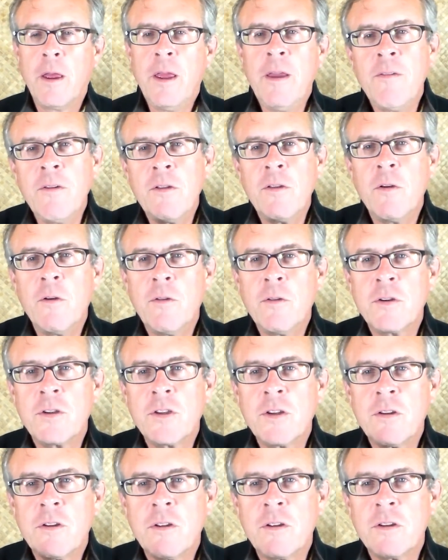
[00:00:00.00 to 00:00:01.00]
even though
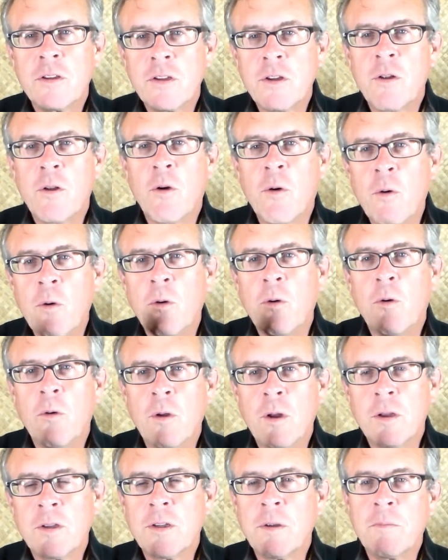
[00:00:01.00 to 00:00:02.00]
there's still still a
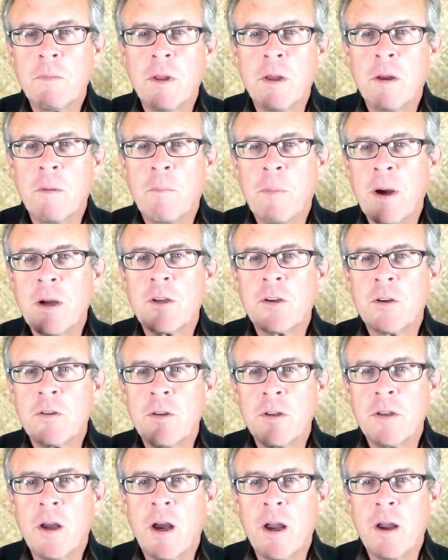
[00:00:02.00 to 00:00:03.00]
hole, uh, something
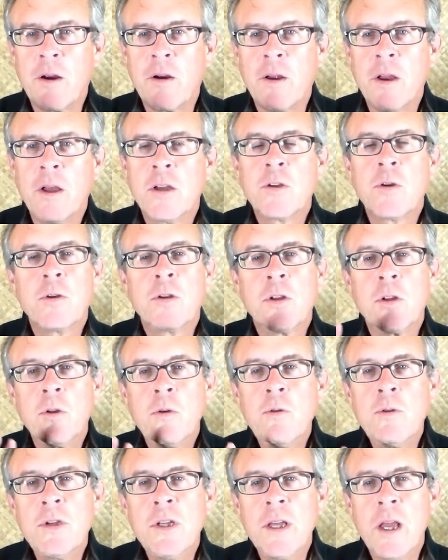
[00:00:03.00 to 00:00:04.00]
punctured the tire. So it's
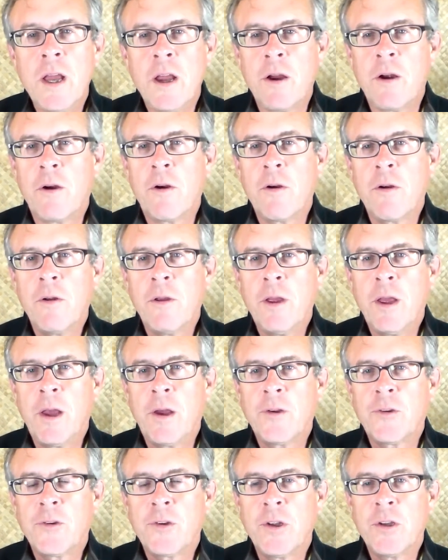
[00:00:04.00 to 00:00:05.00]
losing air.
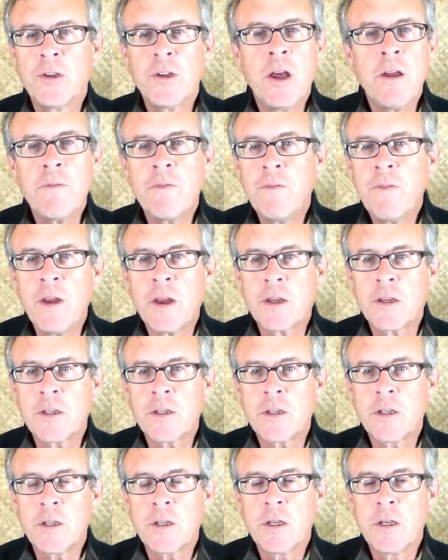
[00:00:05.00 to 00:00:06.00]
Yes, it's not
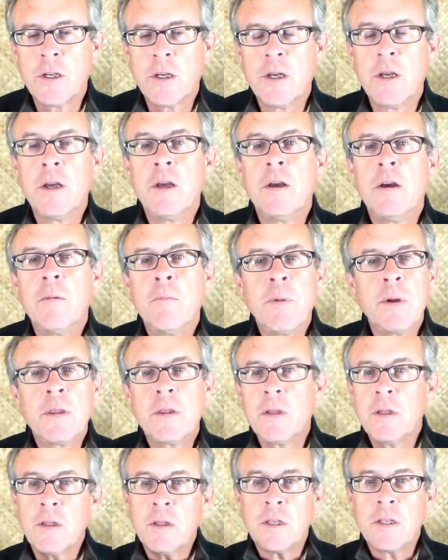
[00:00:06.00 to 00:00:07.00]
fixed,
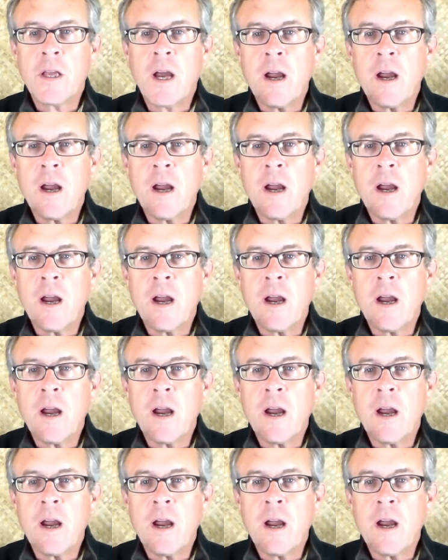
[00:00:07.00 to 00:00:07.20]
but the